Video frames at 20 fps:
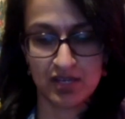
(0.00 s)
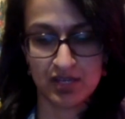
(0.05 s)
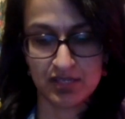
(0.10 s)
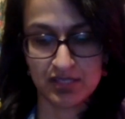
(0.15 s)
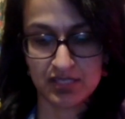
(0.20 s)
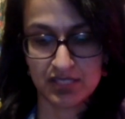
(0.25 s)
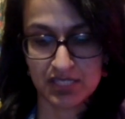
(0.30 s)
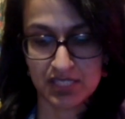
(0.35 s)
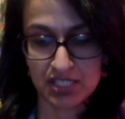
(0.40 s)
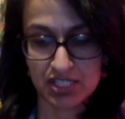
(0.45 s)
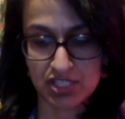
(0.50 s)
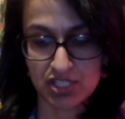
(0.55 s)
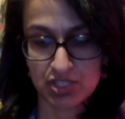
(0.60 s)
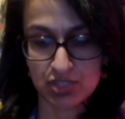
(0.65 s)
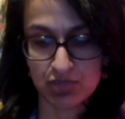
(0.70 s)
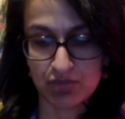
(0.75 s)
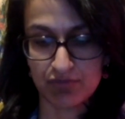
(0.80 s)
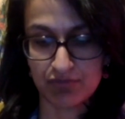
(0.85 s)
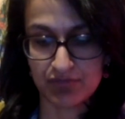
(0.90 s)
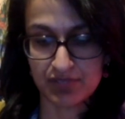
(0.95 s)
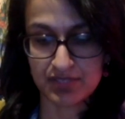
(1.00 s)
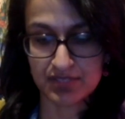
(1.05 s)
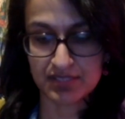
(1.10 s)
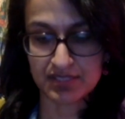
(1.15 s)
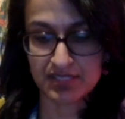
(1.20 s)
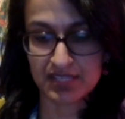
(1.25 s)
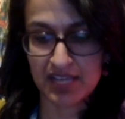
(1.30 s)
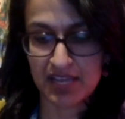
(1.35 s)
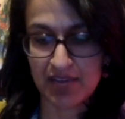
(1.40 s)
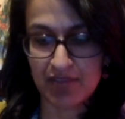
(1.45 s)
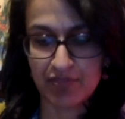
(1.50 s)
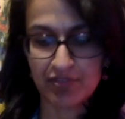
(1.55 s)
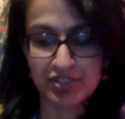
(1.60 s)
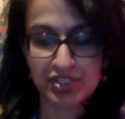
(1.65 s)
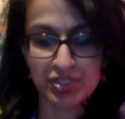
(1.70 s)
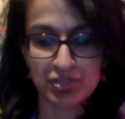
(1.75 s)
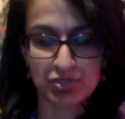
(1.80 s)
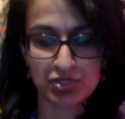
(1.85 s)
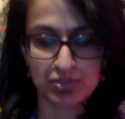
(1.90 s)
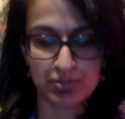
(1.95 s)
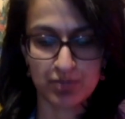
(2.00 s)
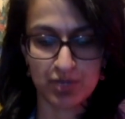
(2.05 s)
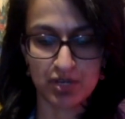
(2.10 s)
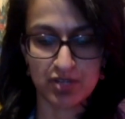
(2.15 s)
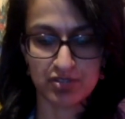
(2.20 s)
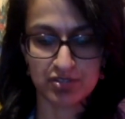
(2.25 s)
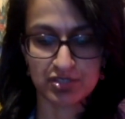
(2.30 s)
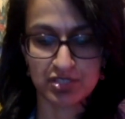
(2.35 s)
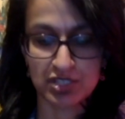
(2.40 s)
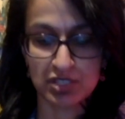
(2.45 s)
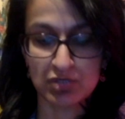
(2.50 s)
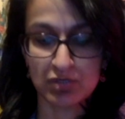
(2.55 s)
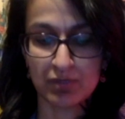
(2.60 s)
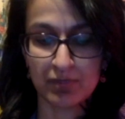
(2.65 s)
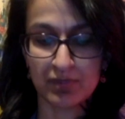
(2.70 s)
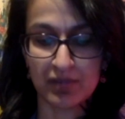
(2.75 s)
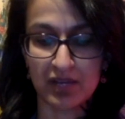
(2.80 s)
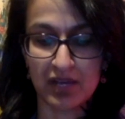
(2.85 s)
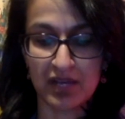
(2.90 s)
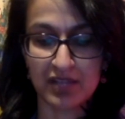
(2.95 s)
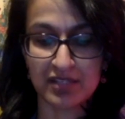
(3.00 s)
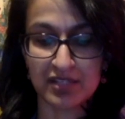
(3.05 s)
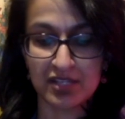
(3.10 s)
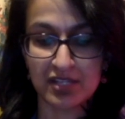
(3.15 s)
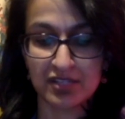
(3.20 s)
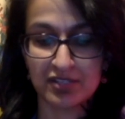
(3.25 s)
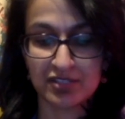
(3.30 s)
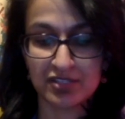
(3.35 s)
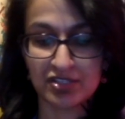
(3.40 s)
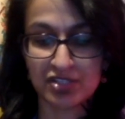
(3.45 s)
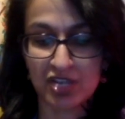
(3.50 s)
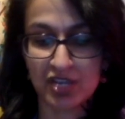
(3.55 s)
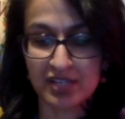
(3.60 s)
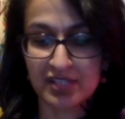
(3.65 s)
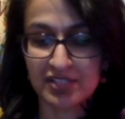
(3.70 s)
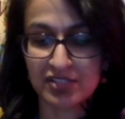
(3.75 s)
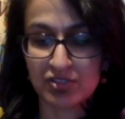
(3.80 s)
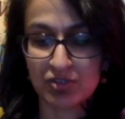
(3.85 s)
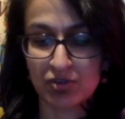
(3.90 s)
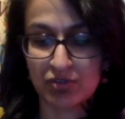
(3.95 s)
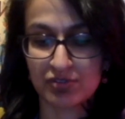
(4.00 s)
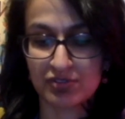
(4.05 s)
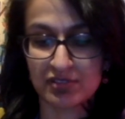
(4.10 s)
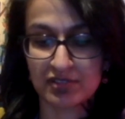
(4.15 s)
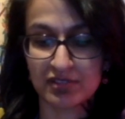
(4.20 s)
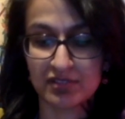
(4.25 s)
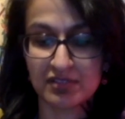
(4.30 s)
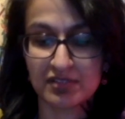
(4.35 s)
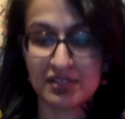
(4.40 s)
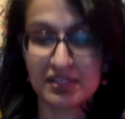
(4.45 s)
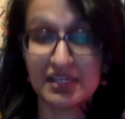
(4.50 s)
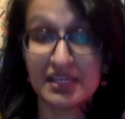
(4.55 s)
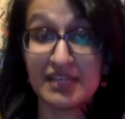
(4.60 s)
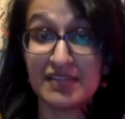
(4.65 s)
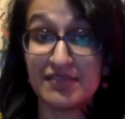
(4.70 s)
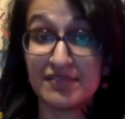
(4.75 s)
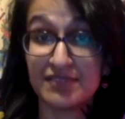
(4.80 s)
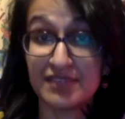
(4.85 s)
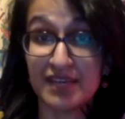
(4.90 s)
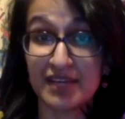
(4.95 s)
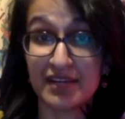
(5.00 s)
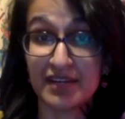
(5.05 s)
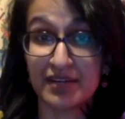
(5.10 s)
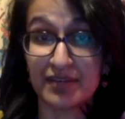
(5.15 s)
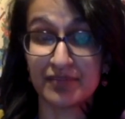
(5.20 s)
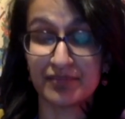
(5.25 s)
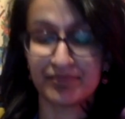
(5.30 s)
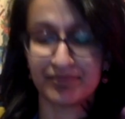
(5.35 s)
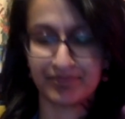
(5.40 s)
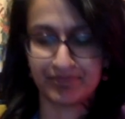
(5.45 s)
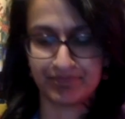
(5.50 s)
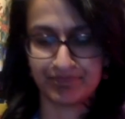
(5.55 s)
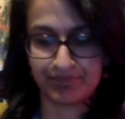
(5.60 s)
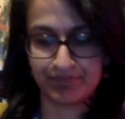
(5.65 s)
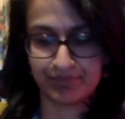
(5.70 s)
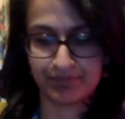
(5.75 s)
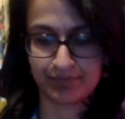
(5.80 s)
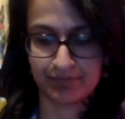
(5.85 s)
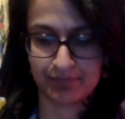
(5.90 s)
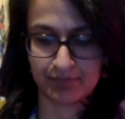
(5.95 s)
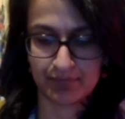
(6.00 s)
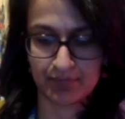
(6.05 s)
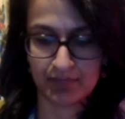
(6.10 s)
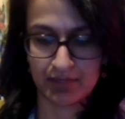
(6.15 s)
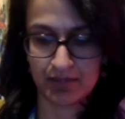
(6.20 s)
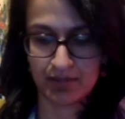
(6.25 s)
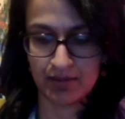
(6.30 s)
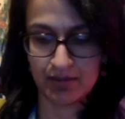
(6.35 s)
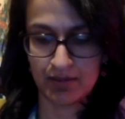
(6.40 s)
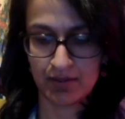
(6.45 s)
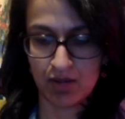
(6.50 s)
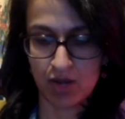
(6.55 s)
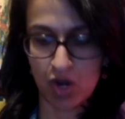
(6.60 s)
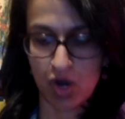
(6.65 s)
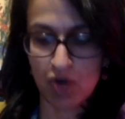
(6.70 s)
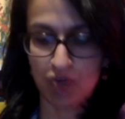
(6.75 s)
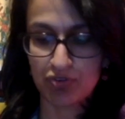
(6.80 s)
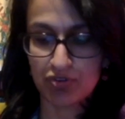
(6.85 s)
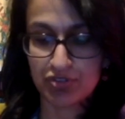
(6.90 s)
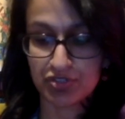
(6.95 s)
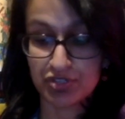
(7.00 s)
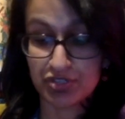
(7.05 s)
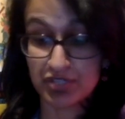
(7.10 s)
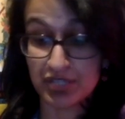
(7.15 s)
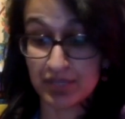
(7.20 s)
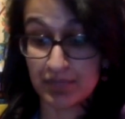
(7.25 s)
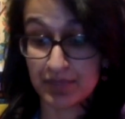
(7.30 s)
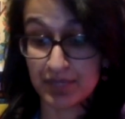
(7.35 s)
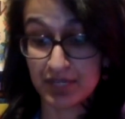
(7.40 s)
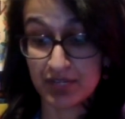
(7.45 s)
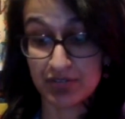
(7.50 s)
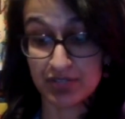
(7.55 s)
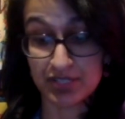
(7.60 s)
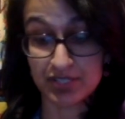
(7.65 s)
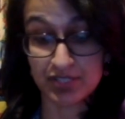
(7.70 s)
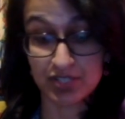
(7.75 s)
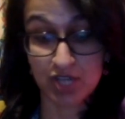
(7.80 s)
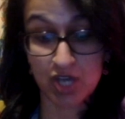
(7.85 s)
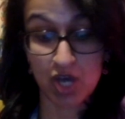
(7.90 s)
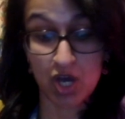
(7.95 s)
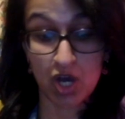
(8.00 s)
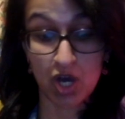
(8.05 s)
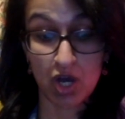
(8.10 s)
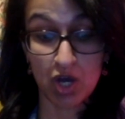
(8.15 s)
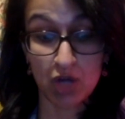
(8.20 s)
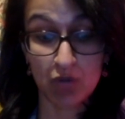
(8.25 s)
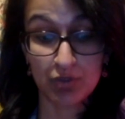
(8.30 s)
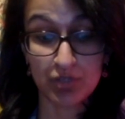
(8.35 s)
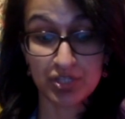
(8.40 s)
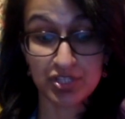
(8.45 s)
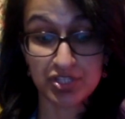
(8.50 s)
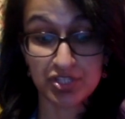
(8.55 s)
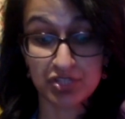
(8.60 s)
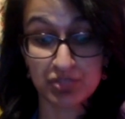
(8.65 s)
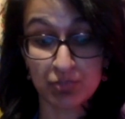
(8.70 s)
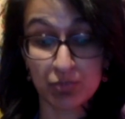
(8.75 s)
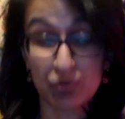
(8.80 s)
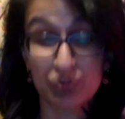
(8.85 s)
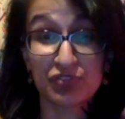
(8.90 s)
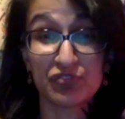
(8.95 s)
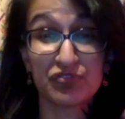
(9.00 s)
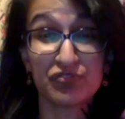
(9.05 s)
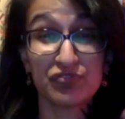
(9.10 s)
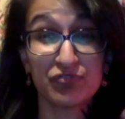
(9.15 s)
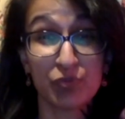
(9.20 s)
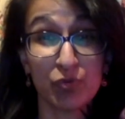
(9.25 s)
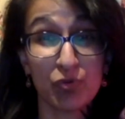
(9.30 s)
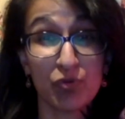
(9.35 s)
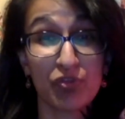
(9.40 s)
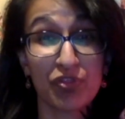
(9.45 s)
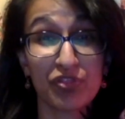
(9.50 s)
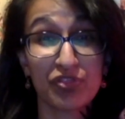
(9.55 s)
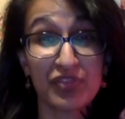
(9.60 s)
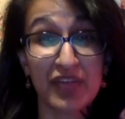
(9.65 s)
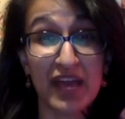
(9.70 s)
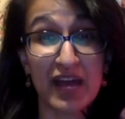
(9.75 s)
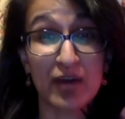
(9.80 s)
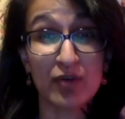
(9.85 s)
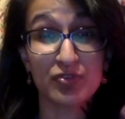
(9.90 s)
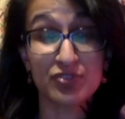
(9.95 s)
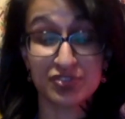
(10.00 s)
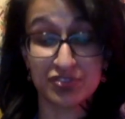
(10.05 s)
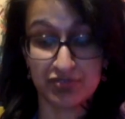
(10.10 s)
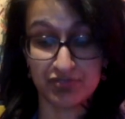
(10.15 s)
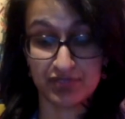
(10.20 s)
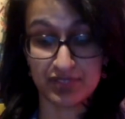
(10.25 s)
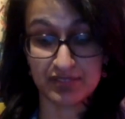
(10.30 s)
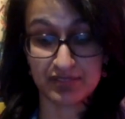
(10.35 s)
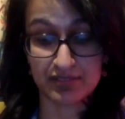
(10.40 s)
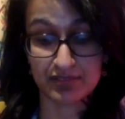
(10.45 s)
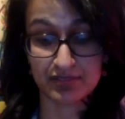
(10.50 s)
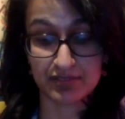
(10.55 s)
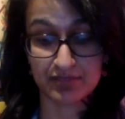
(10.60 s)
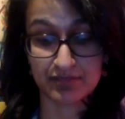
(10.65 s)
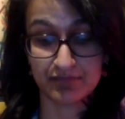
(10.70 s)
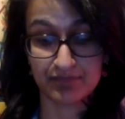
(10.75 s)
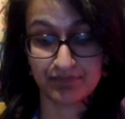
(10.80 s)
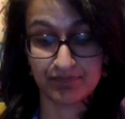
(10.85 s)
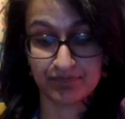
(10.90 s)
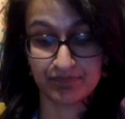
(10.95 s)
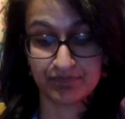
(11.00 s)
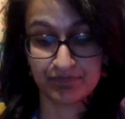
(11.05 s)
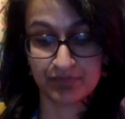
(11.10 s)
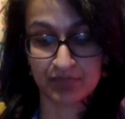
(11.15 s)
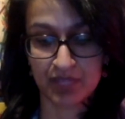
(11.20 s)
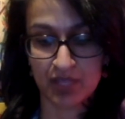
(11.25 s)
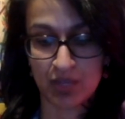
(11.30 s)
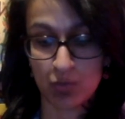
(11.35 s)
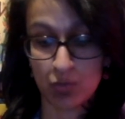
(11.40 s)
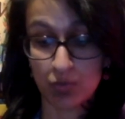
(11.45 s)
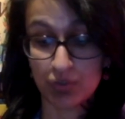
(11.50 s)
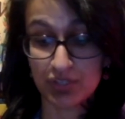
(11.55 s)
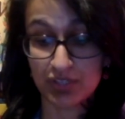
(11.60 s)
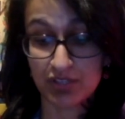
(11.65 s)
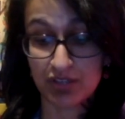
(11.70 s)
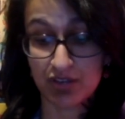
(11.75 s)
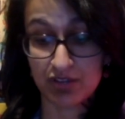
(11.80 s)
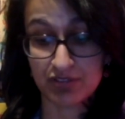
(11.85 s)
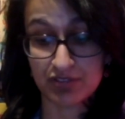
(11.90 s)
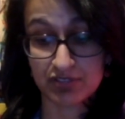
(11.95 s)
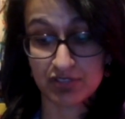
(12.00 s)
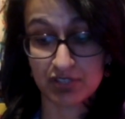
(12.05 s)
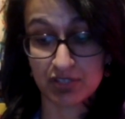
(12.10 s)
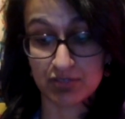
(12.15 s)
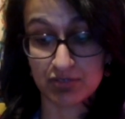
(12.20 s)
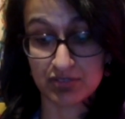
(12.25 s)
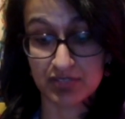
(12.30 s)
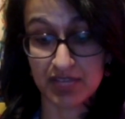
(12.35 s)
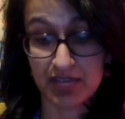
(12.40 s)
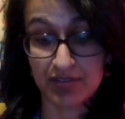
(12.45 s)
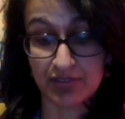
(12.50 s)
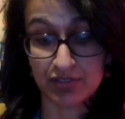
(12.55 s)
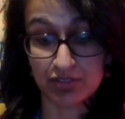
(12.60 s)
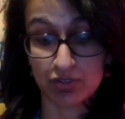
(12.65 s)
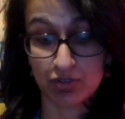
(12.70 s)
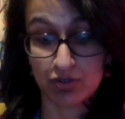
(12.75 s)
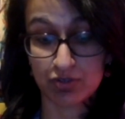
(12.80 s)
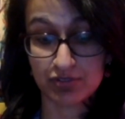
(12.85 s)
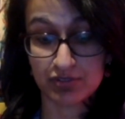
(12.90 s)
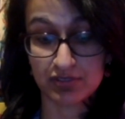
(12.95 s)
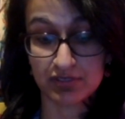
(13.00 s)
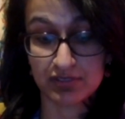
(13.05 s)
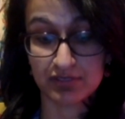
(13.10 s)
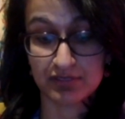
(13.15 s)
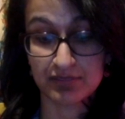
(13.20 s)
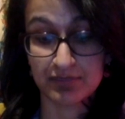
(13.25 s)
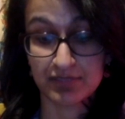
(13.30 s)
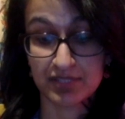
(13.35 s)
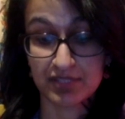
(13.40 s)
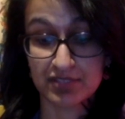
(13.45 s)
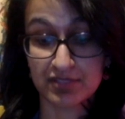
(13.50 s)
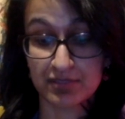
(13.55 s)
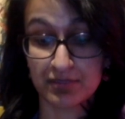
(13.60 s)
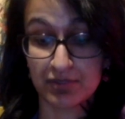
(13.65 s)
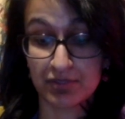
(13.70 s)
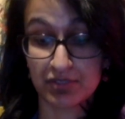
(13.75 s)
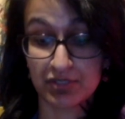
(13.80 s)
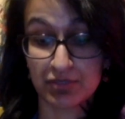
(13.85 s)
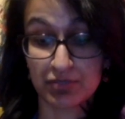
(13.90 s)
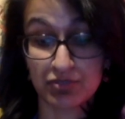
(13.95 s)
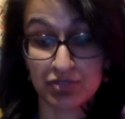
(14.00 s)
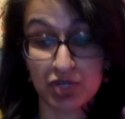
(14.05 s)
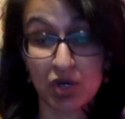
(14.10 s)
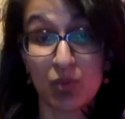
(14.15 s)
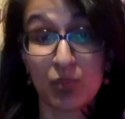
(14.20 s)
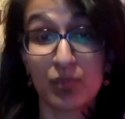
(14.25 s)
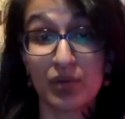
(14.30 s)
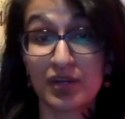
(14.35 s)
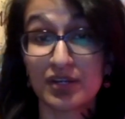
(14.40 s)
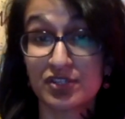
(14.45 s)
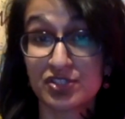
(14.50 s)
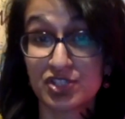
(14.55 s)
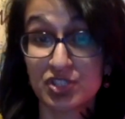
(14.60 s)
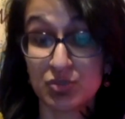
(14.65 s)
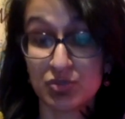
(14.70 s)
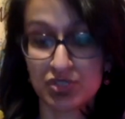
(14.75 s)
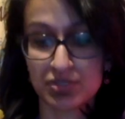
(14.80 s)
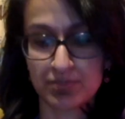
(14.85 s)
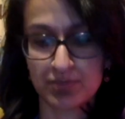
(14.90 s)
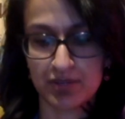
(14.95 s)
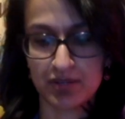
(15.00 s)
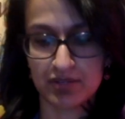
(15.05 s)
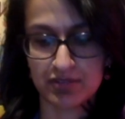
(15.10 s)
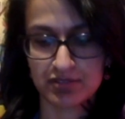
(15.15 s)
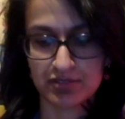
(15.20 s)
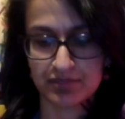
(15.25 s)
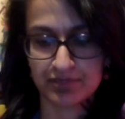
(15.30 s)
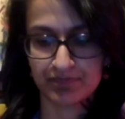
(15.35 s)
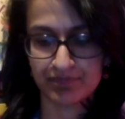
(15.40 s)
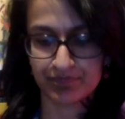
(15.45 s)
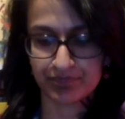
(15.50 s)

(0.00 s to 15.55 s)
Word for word: to issue a visa to every Jewish person who applied to the Chinese consulate in Vienna. Over a two year period, Ho issued more than 4,000 visas. When the Nazis closed down the consulate because the building was owned by a Jewish person,